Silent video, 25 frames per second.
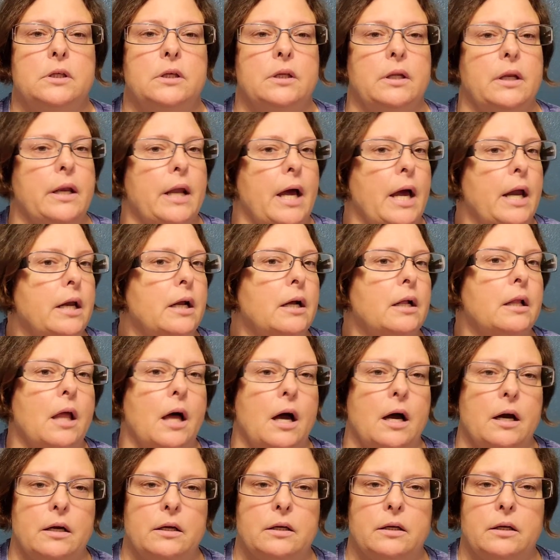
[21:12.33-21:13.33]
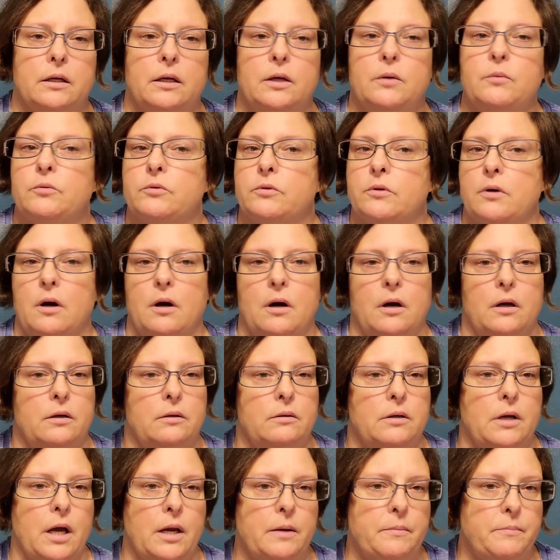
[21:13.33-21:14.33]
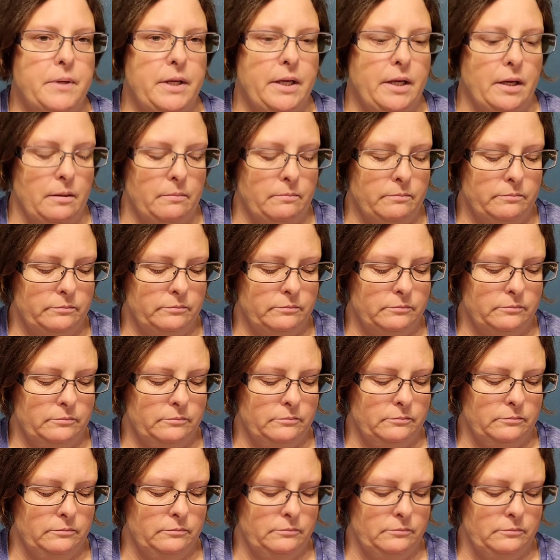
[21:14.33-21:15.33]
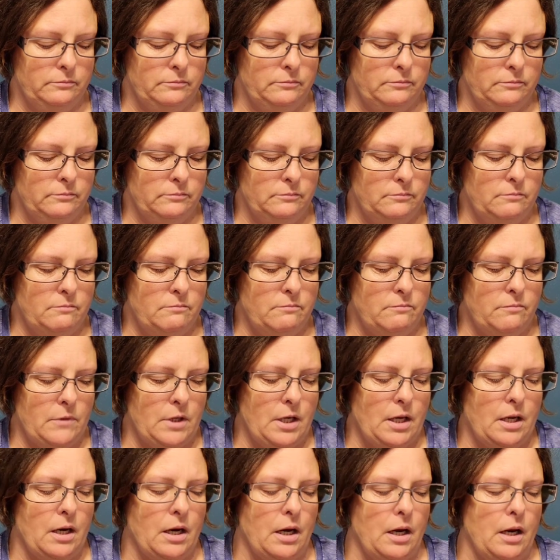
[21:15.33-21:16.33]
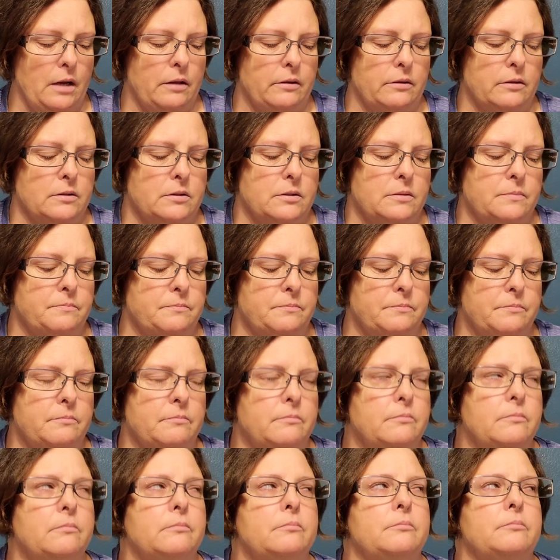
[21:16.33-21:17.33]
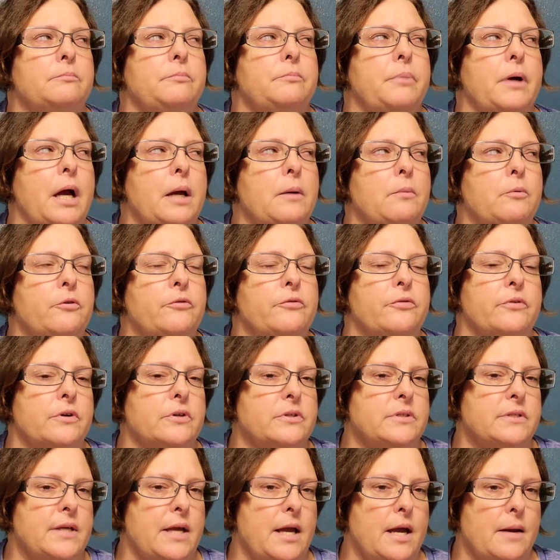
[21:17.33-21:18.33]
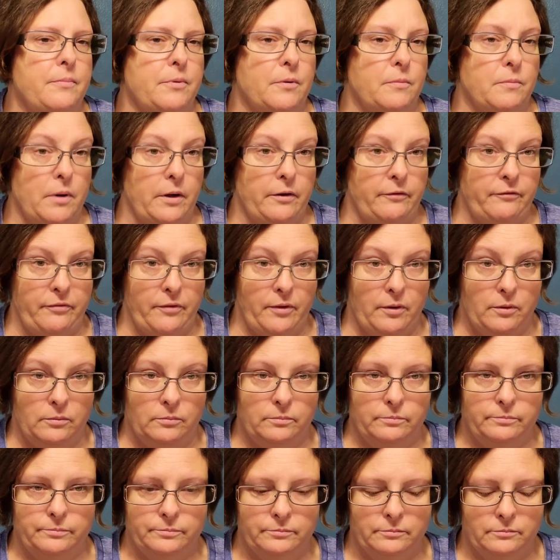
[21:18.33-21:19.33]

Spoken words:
At 9 o'clock, he was gone, 9 p.m. And I had this Bible verse app on my phone.